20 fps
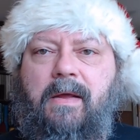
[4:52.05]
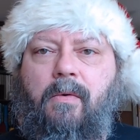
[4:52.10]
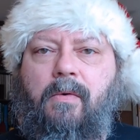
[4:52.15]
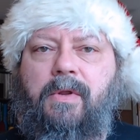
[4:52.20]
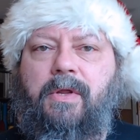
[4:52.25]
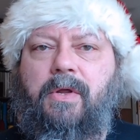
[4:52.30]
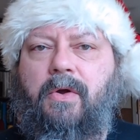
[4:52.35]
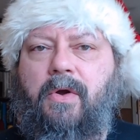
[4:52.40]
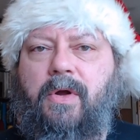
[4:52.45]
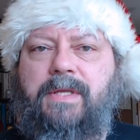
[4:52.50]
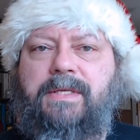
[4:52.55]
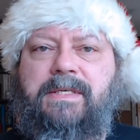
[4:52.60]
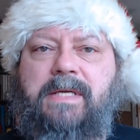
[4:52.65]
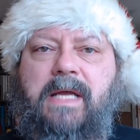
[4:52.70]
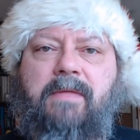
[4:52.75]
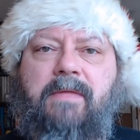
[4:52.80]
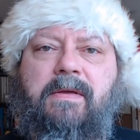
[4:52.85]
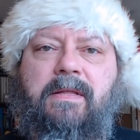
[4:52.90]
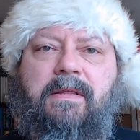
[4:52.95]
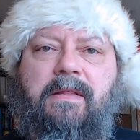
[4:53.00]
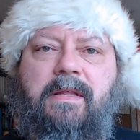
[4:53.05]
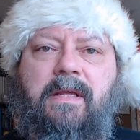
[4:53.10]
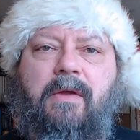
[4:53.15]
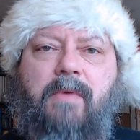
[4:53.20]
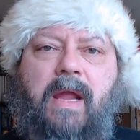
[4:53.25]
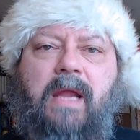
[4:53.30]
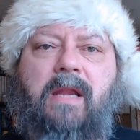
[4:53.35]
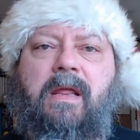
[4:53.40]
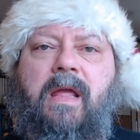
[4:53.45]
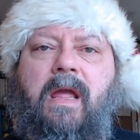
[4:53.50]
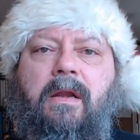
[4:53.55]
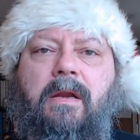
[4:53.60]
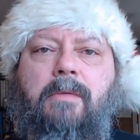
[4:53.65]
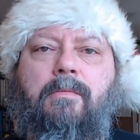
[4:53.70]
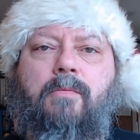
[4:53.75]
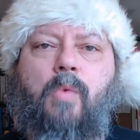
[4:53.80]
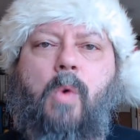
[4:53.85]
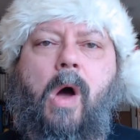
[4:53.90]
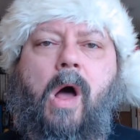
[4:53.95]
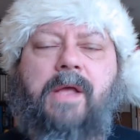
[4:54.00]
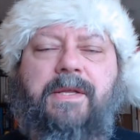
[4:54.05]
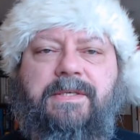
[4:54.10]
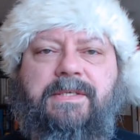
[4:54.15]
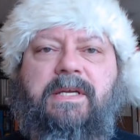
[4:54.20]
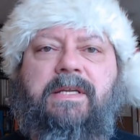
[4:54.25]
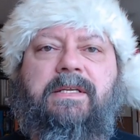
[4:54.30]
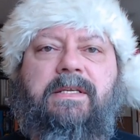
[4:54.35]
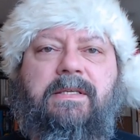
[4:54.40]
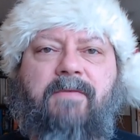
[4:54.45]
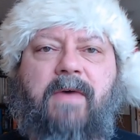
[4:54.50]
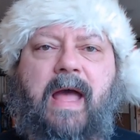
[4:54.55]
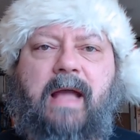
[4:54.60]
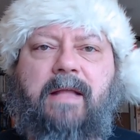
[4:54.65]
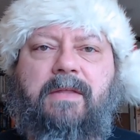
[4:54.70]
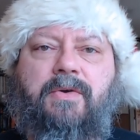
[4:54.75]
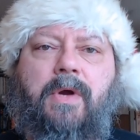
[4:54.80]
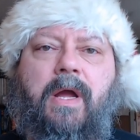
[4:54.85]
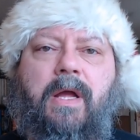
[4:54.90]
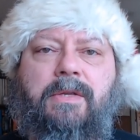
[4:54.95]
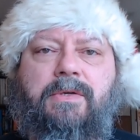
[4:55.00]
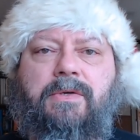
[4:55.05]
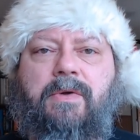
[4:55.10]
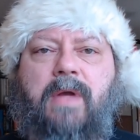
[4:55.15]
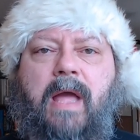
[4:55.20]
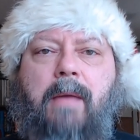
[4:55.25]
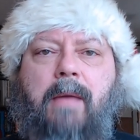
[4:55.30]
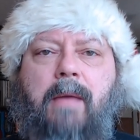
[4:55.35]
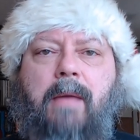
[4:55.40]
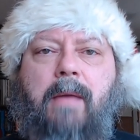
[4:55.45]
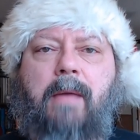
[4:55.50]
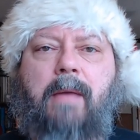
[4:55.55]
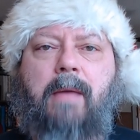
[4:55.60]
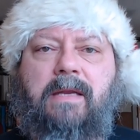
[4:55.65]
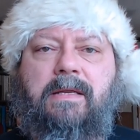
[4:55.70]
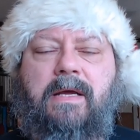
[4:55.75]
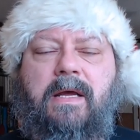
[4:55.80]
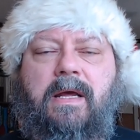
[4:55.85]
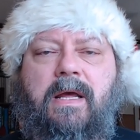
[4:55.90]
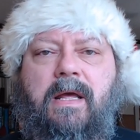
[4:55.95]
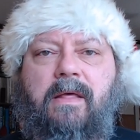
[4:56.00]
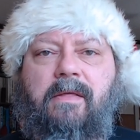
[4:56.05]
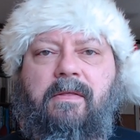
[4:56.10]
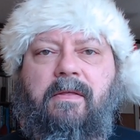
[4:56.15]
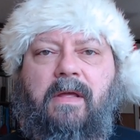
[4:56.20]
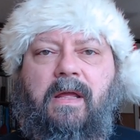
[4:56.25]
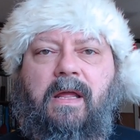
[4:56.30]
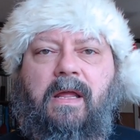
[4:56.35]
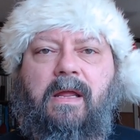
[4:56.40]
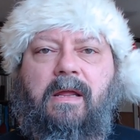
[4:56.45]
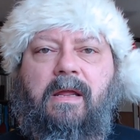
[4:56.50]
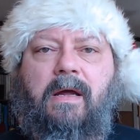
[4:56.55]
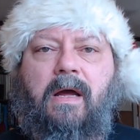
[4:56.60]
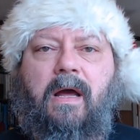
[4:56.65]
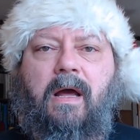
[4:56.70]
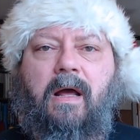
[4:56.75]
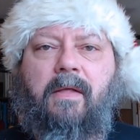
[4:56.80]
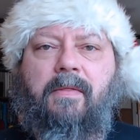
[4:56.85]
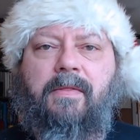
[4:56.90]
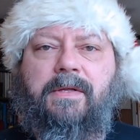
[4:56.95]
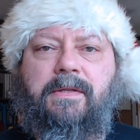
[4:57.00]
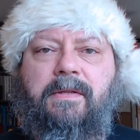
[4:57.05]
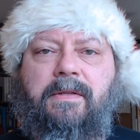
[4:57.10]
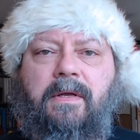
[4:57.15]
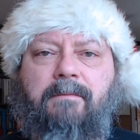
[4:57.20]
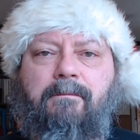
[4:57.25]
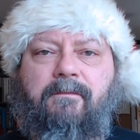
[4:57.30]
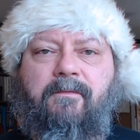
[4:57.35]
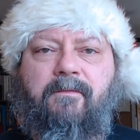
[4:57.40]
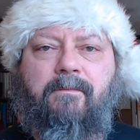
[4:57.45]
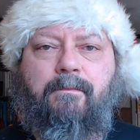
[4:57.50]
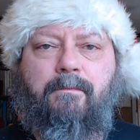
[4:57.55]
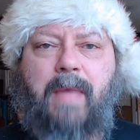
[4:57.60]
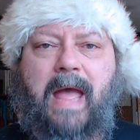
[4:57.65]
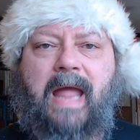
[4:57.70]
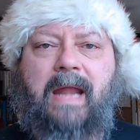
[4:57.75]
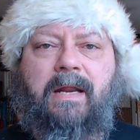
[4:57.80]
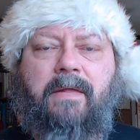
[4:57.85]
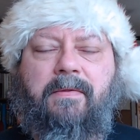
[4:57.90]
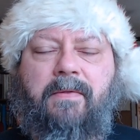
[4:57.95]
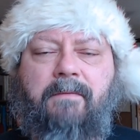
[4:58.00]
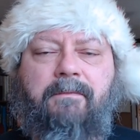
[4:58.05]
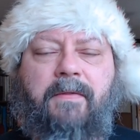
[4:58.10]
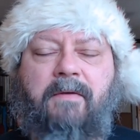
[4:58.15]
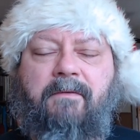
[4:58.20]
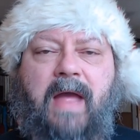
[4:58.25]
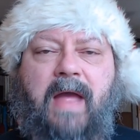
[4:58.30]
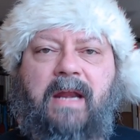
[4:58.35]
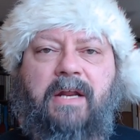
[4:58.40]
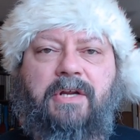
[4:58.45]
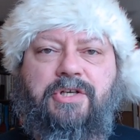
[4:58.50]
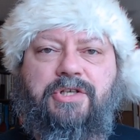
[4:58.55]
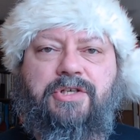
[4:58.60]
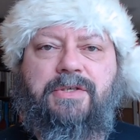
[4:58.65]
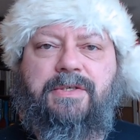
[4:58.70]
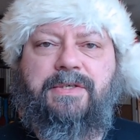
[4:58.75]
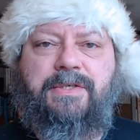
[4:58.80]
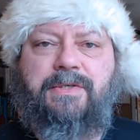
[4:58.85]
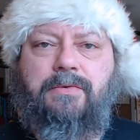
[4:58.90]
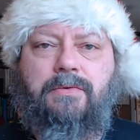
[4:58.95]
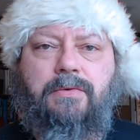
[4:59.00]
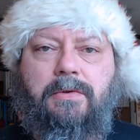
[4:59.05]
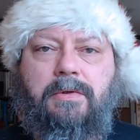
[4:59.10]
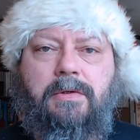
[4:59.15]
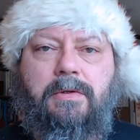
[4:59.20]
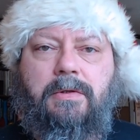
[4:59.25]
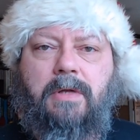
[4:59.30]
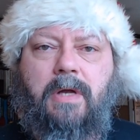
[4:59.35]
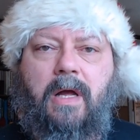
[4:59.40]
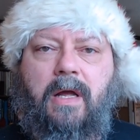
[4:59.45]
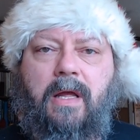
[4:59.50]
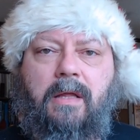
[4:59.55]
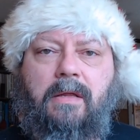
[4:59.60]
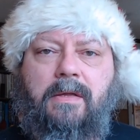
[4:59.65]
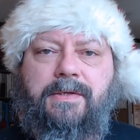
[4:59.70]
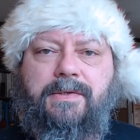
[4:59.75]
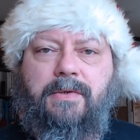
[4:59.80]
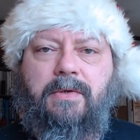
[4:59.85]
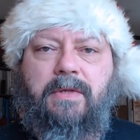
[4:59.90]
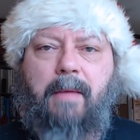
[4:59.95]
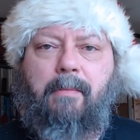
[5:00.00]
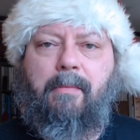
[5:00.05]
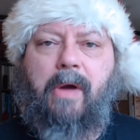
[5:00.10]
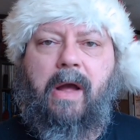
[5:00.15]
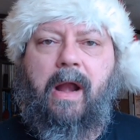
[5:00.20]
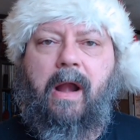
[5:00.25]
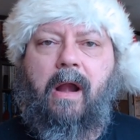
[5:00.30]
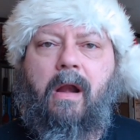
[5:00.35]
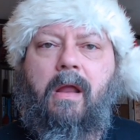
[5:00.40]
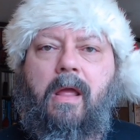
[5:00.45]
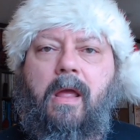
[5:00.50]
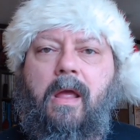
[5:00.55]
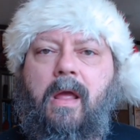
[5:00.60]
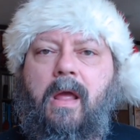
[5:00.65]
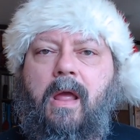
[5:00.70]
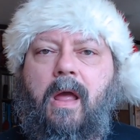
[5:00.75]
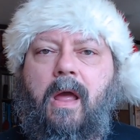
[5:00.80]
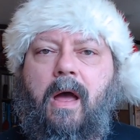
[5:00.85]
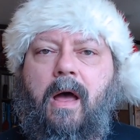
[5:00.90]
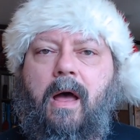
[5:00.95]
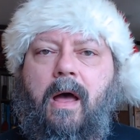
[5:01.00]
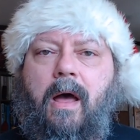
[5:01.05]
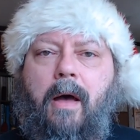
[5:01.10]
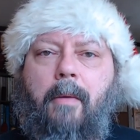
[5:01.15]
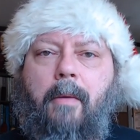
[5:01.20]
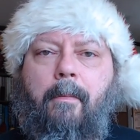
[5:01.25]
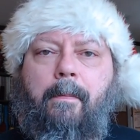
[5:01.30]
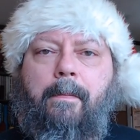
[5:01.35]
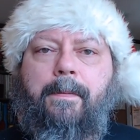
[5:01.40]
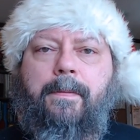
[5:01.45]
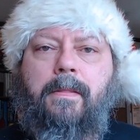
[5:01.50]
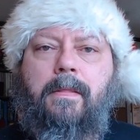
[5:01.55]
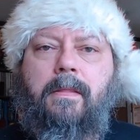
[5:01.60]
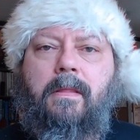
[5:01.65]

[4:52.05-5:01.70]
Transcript: you could say that the Great Kingdom was, in fact, trying to emulate the uh, the the, ban- the, the vanished Suel uh, Suel Empire. Um,